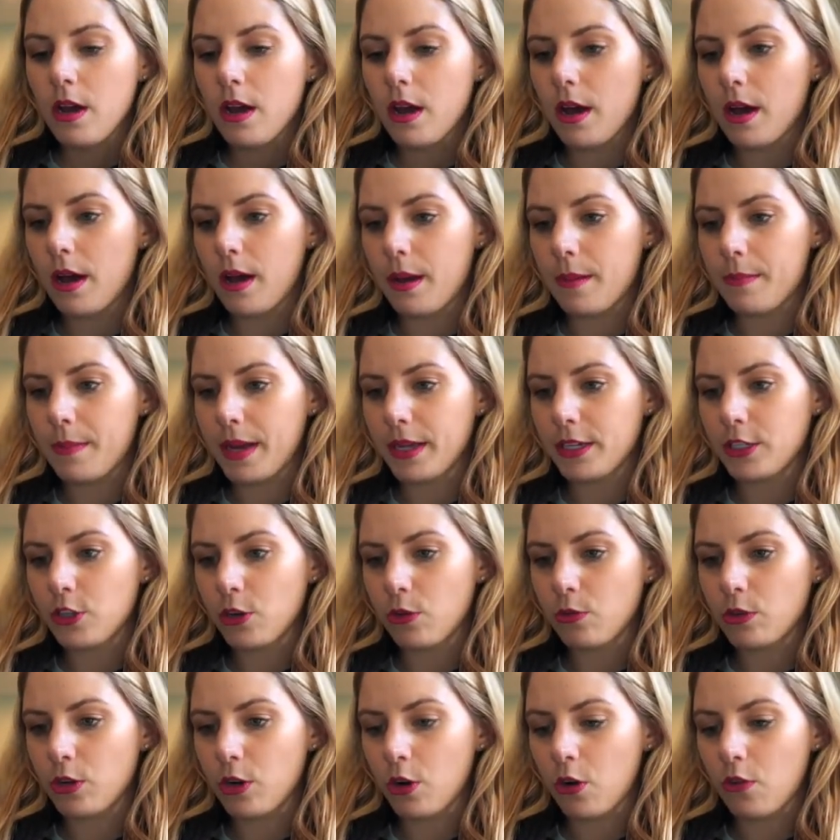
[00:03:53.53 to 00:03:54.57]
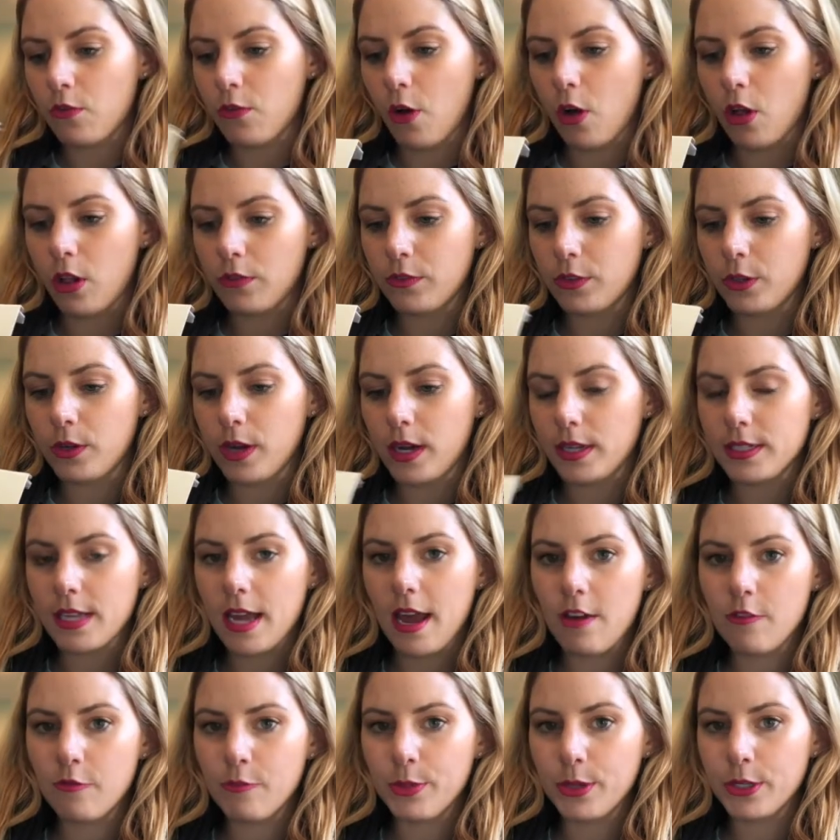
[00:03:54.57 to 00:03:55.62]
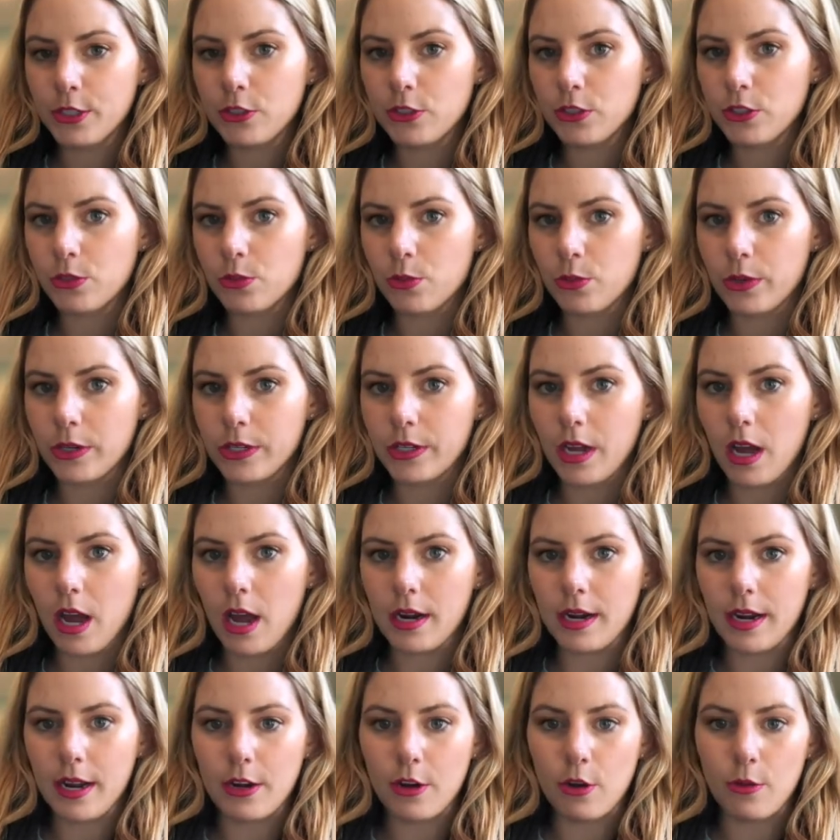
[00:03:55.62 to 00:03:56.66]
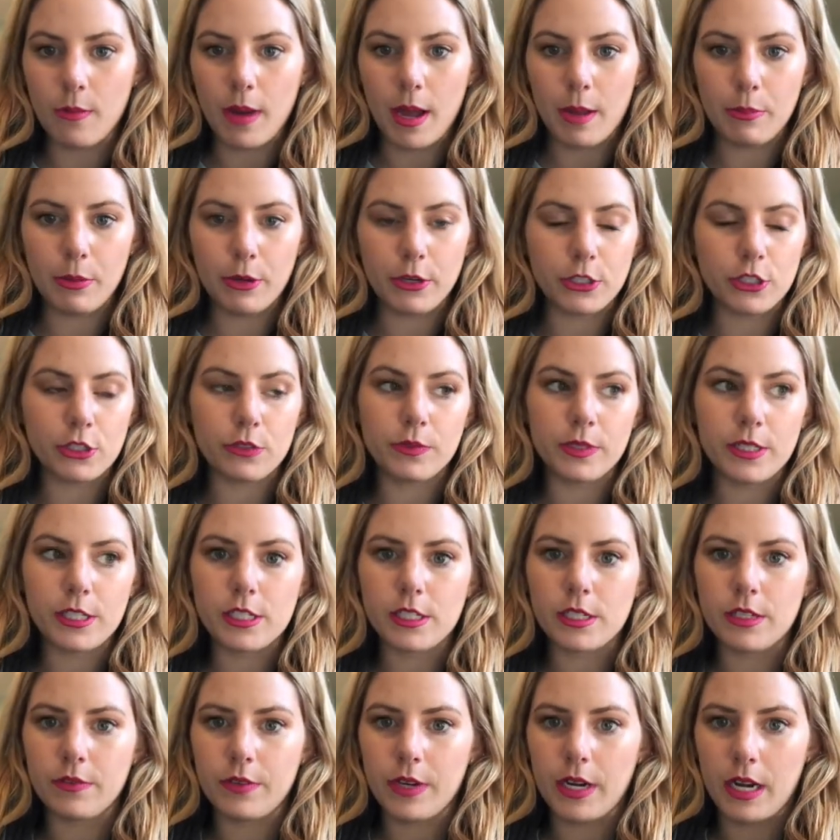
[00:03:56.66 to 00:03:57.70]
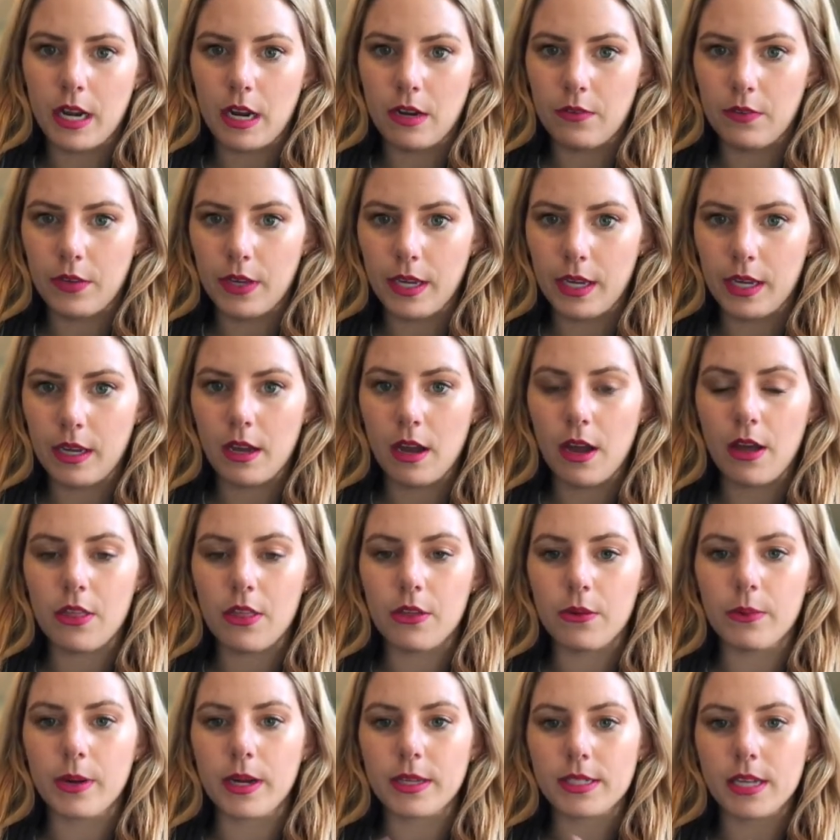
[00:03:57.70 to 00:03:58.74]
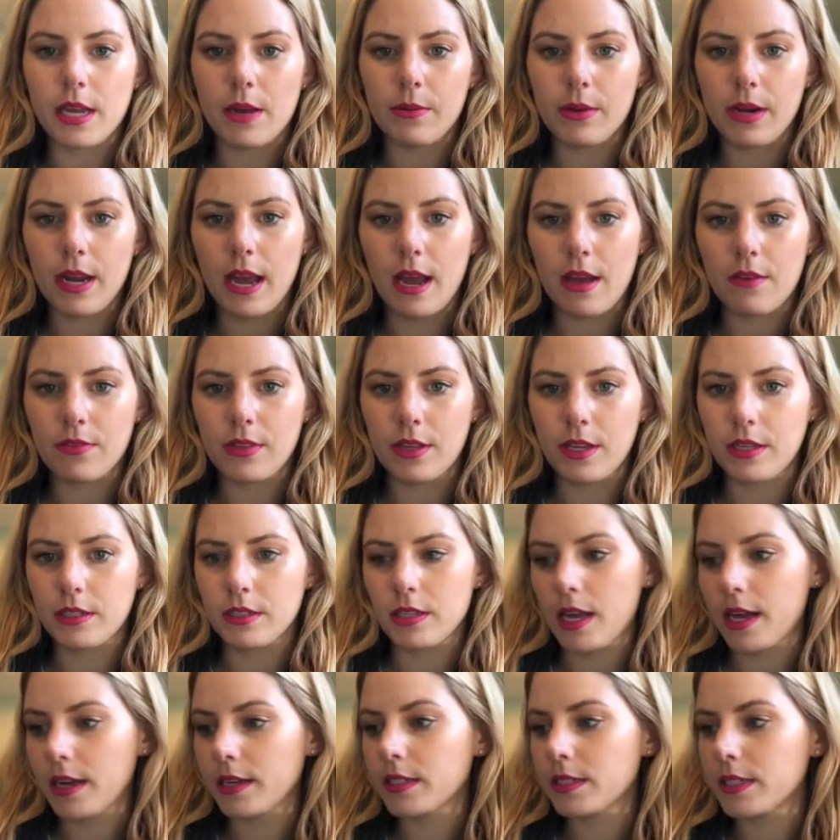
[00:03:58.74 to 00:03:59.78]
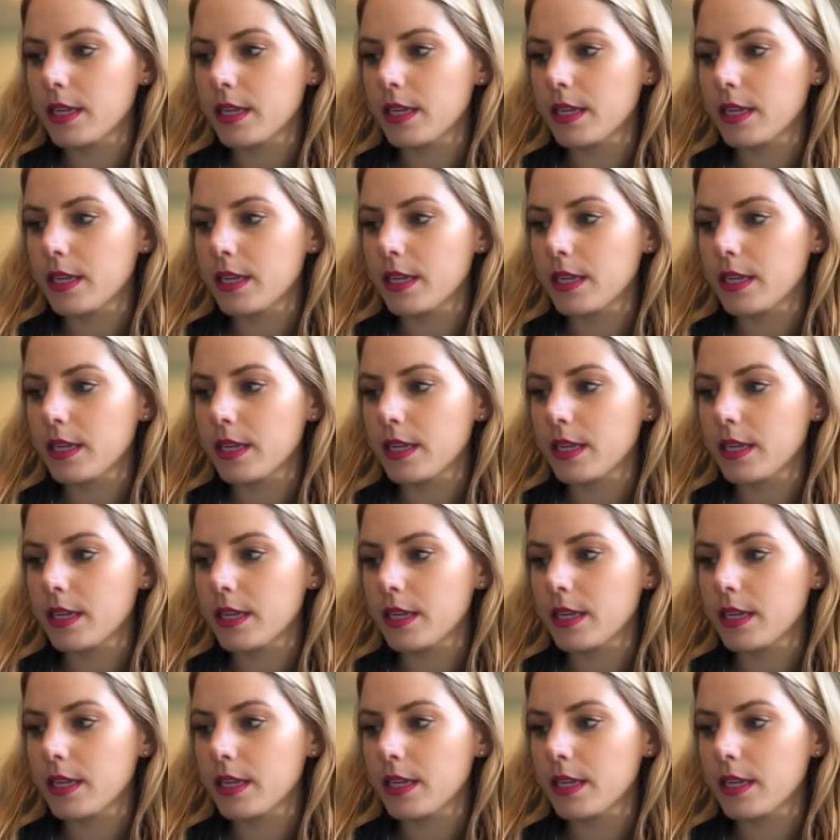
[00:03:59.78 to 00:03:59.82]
I don't know if all of you guys have printers or not. I know my printer recently ran out of ink, otherwise I would have the exact